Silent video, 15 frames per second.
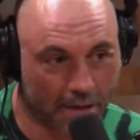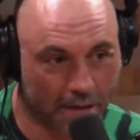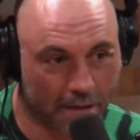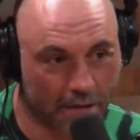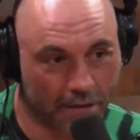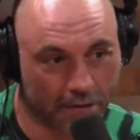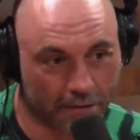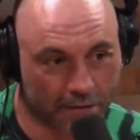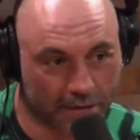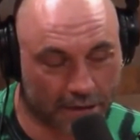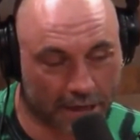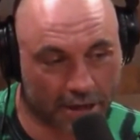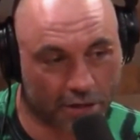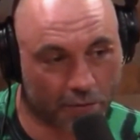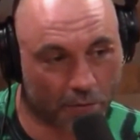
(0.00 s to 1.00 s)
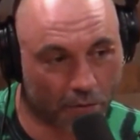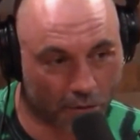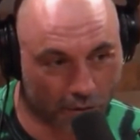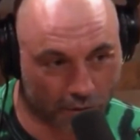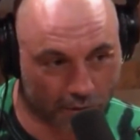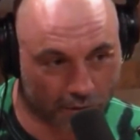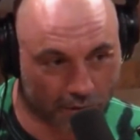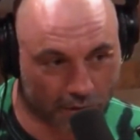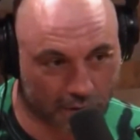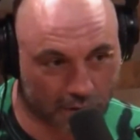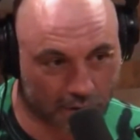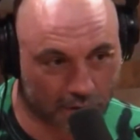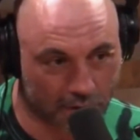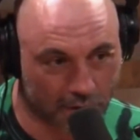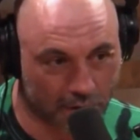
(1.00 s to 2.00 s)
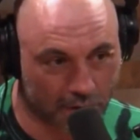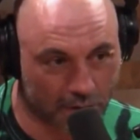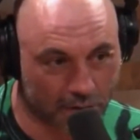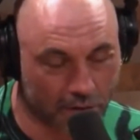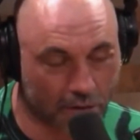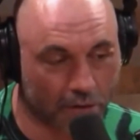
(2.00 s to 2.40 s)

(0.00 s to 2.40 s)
your sexual urges, so